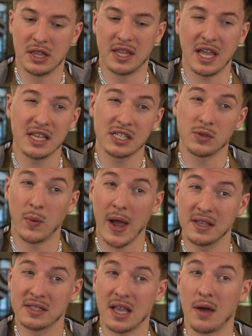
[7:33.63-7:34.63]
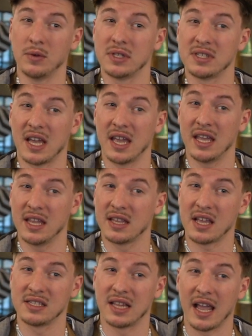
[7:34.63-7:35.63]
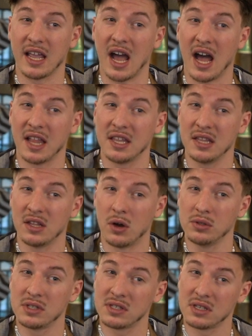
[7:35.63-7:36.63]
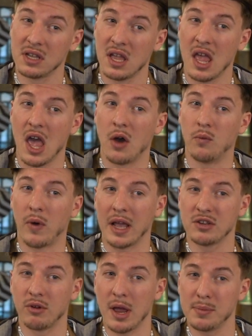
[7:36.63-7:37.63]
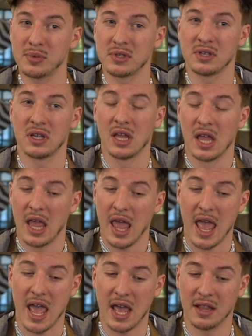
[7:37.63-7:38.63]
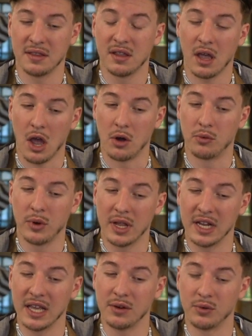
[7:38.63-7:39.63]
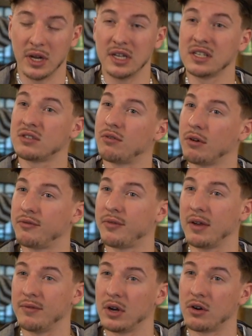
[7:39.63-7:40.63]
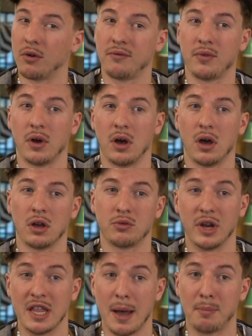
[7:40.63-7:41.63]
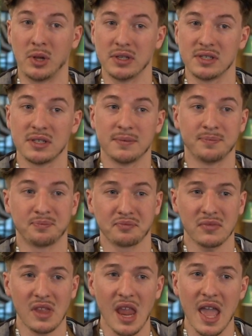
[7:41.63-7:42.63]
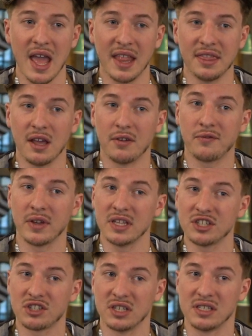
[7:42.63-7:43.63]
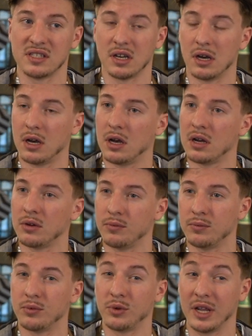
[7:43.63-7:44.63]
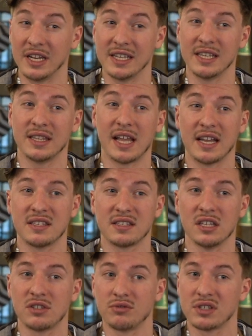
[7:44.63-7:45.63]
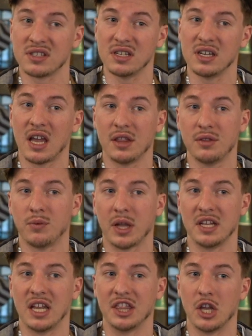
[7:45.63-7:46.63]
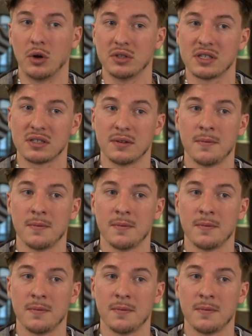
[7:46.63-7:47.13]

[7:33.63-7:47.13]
Taste-wise, I would say it has like honey notes, white grapes, and a really strong flavor of green apples. And the finish is really nice citrusy and vanilla notes.